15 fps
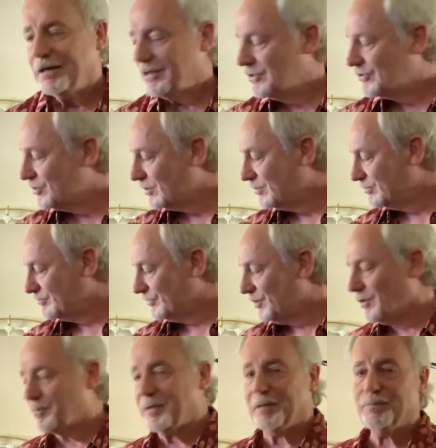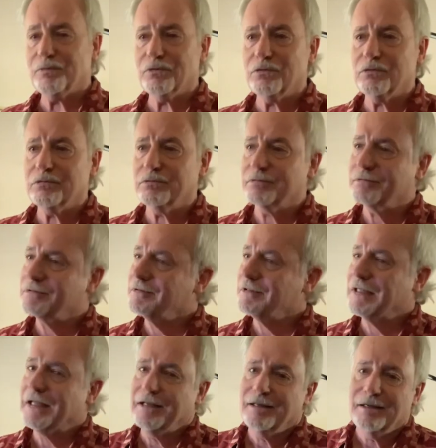So, people,
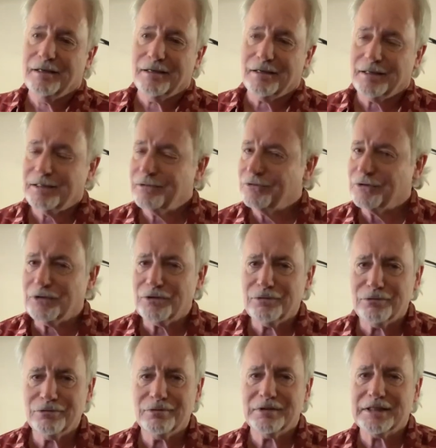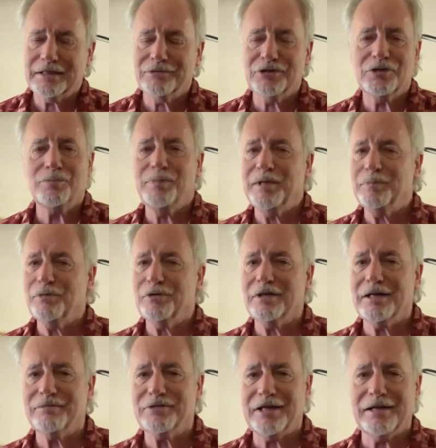I don't know, give it to people that
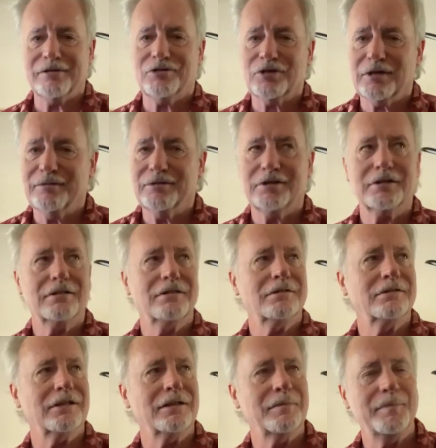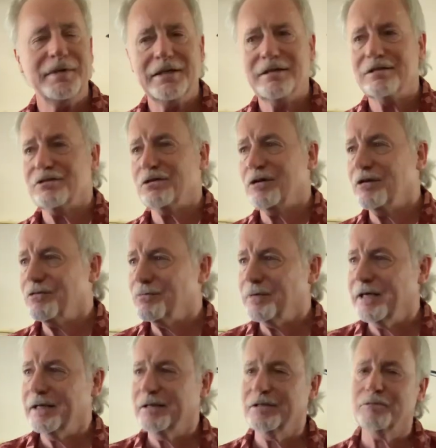have cancer, give it diabetes,
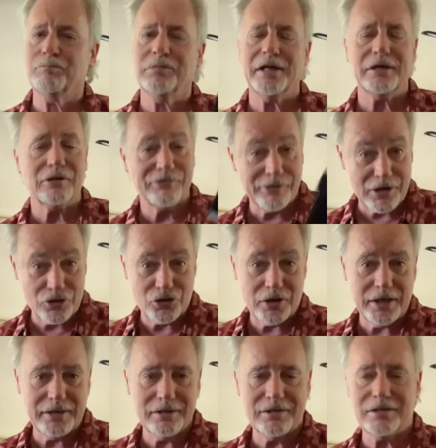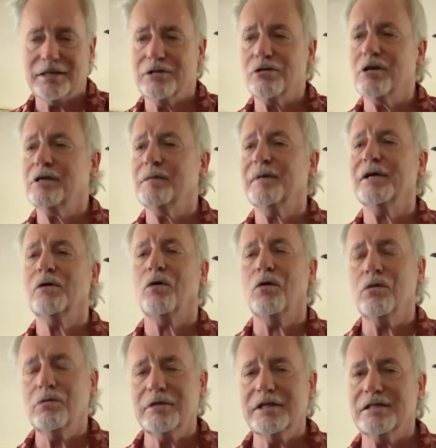arthritis, plantar fasciitis. They talk about
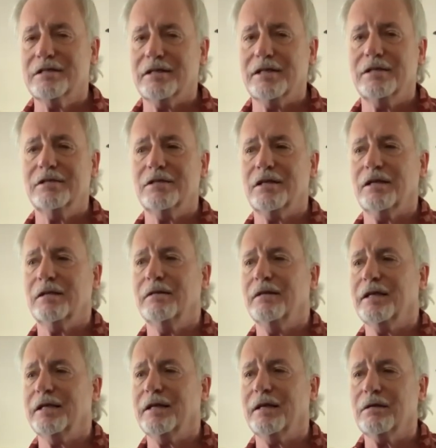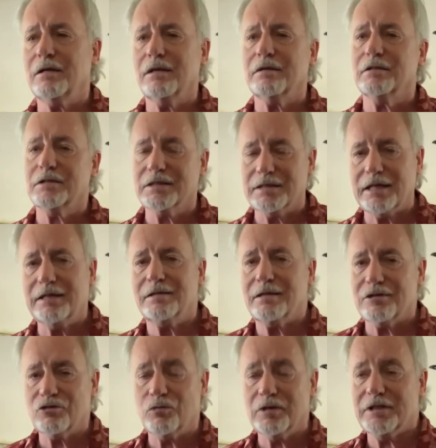all these things and they cannot state
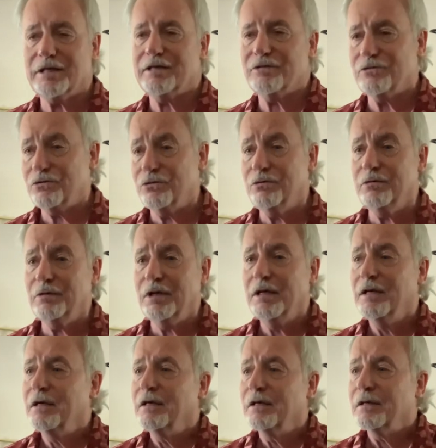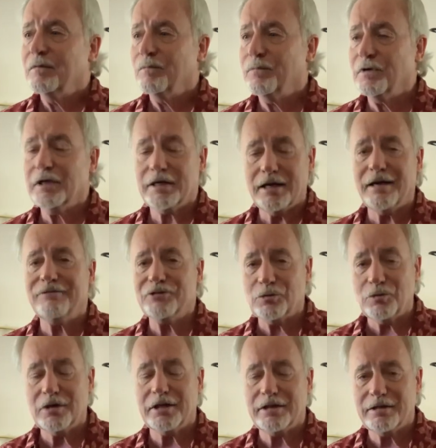that's what they do. But after
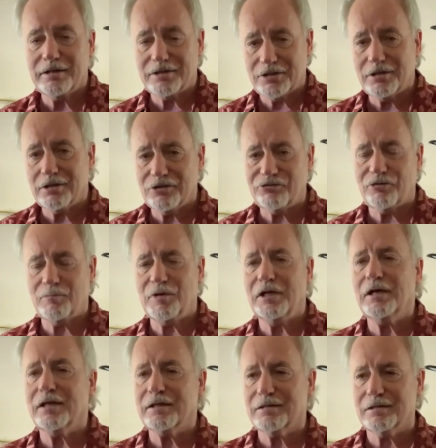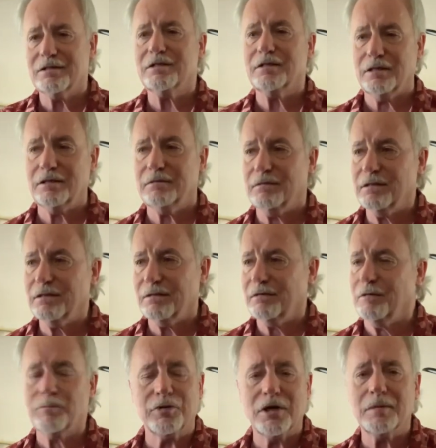what this does for me, I can state
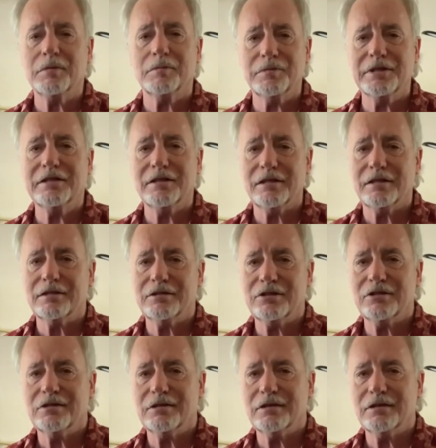it probably does.